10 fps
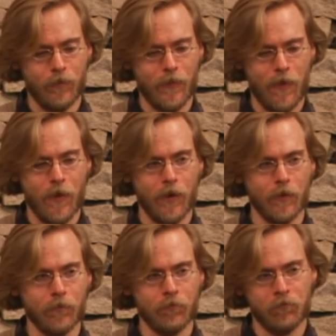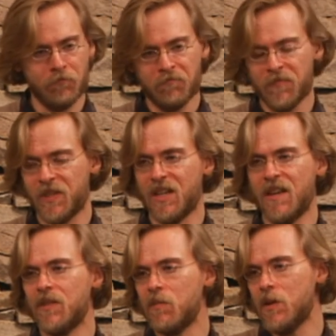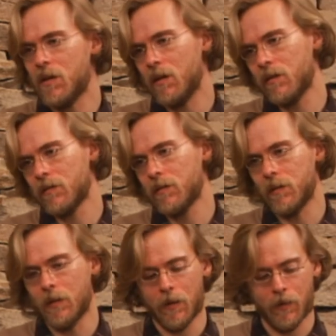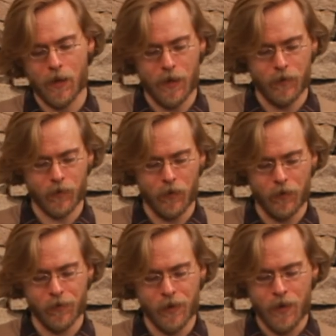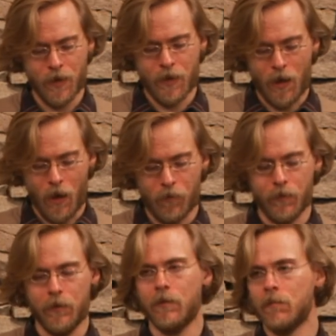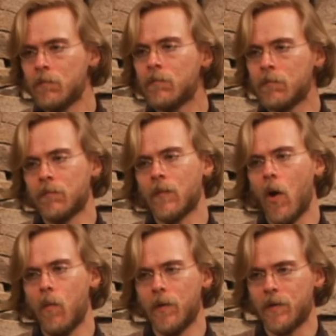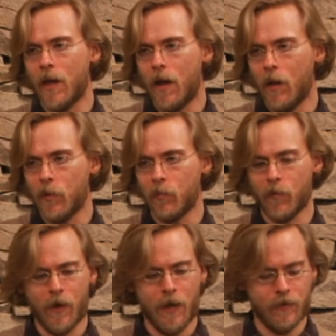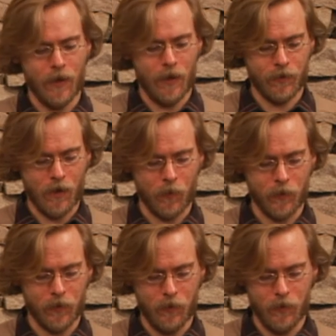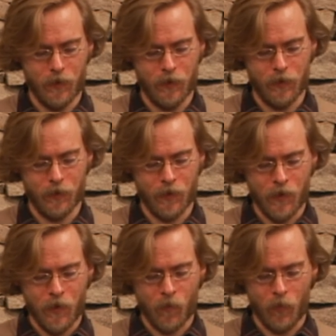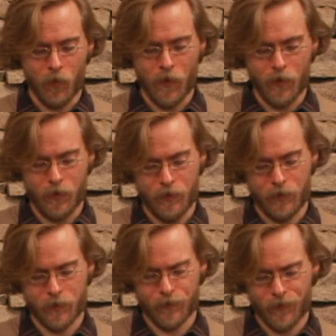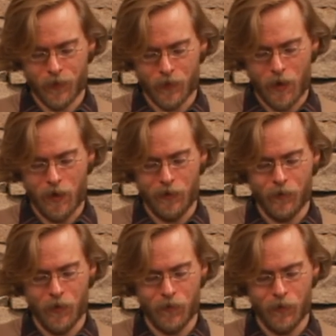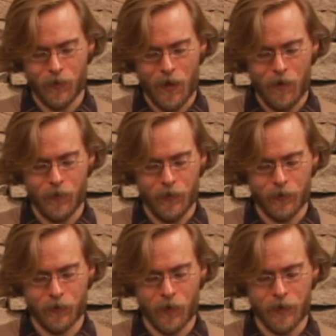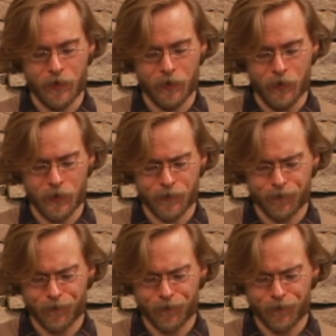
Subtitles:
that they're safe to be here, and so Alpha opens that up and provides that opportunity. My brother, who's highly involved with Alpha at Christ Church,